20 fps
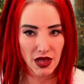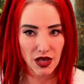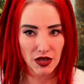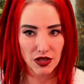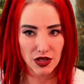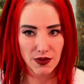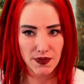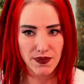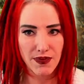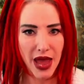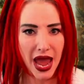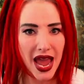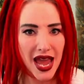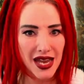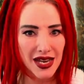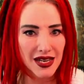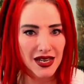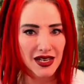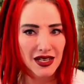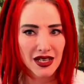
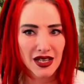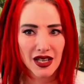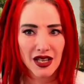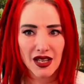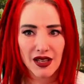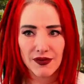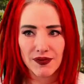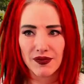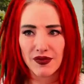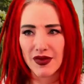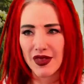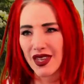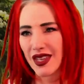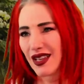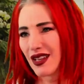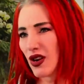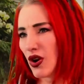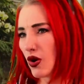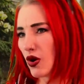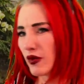been
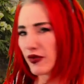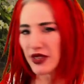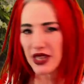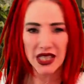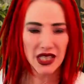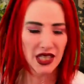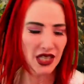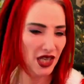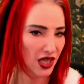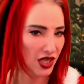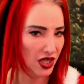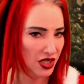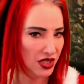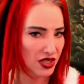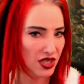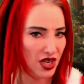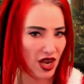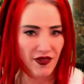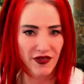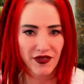over the years
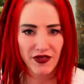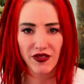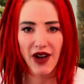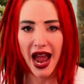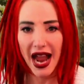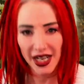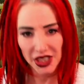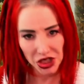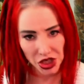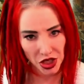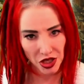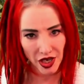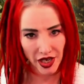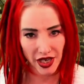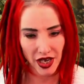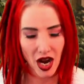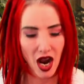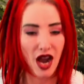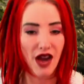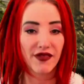a fracturing
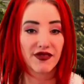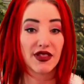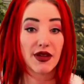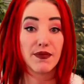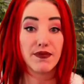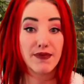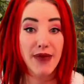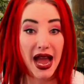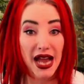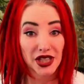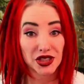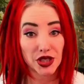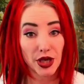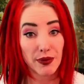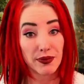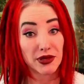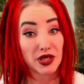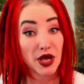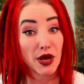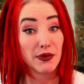of the
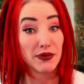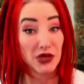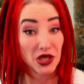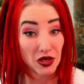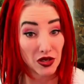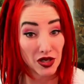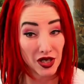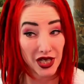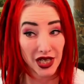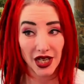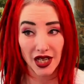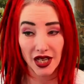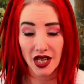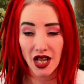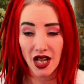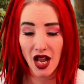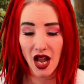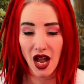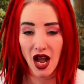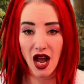mashup community.
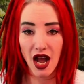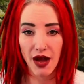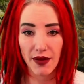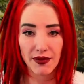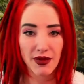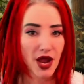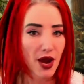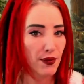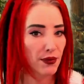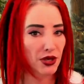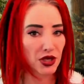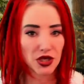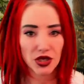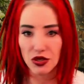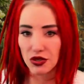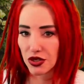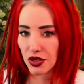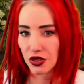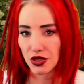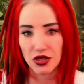
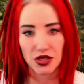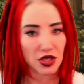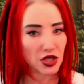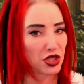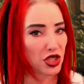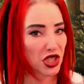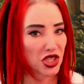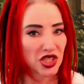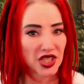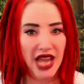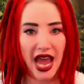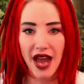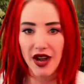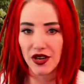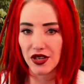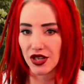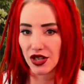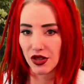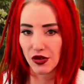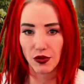Producers are just scattered
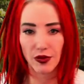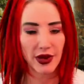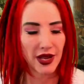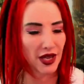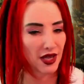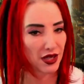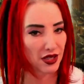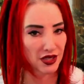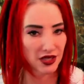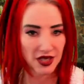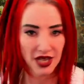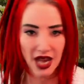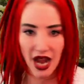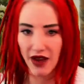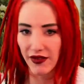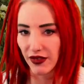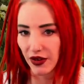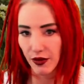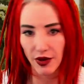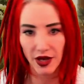to the winds.
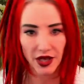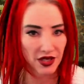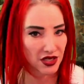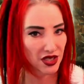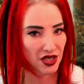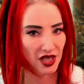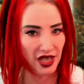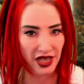Everyone's